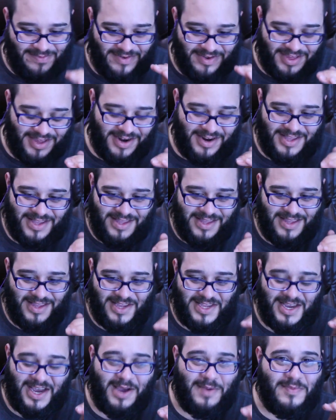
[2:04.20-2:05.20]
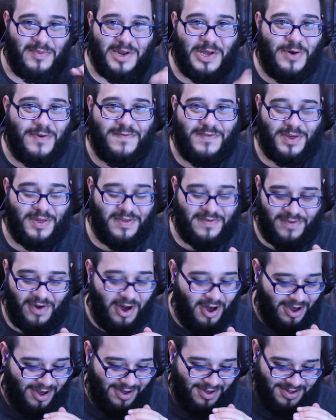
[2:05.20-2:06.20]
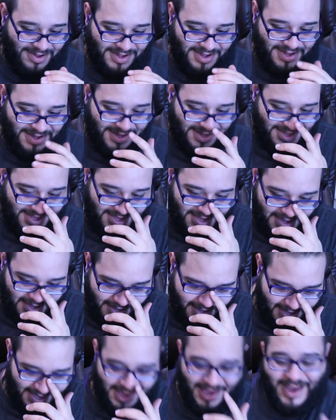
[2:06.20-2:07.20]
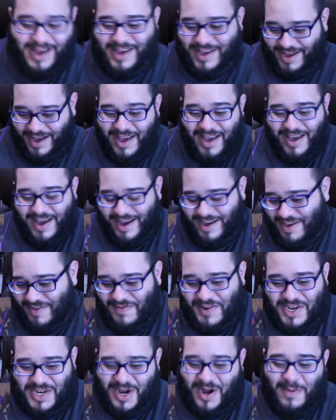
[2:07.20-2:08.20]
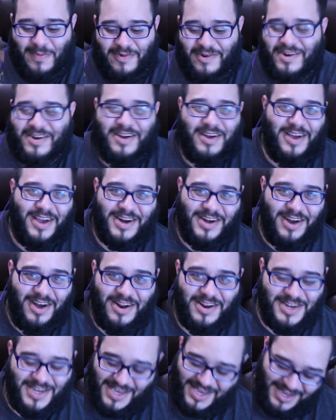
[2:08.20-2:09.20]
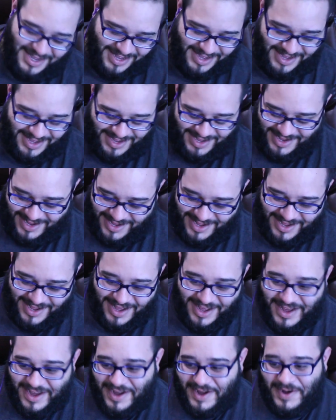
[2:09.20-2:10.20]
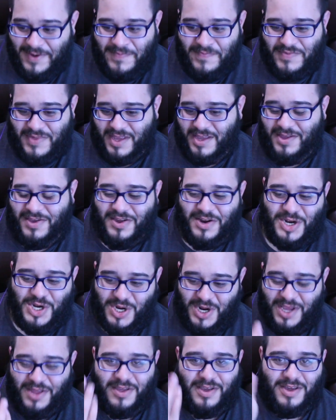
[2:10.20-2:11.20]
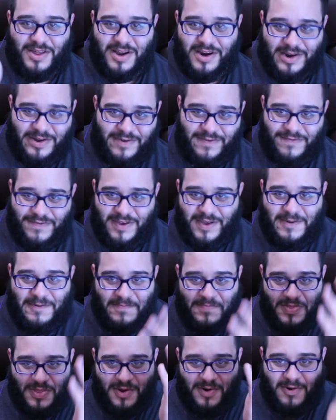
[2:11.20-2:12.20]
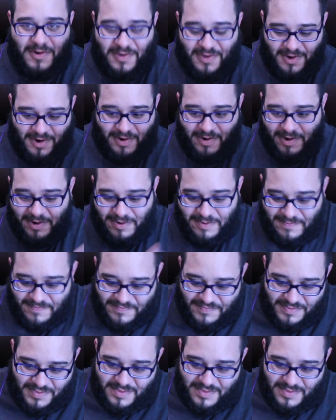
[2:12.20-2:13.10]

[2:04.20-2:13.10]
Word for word: percent of the time Luffy's fault. Yeah, even Chopper acknowledged it. It's either Luffy or Zoro.